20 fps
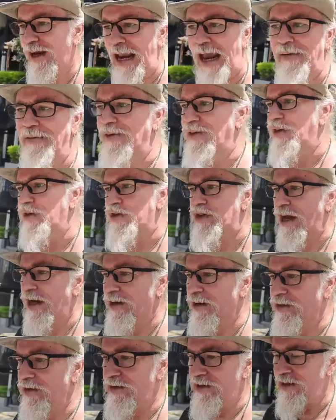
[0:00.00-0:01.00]
like having two
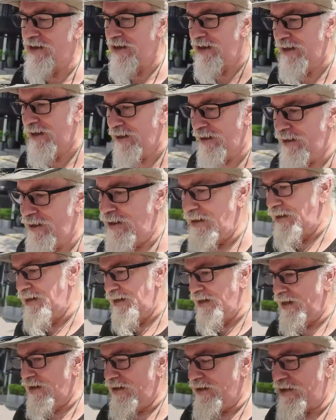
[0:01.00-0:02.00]
channels.
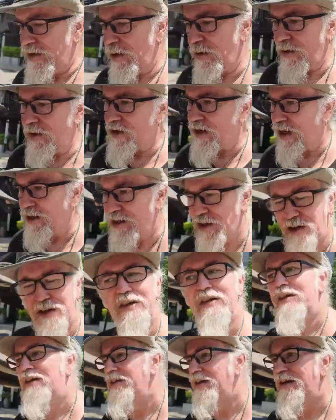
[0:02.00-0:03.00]
So I
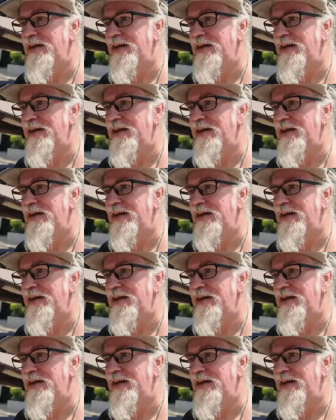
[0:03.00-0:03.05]
just,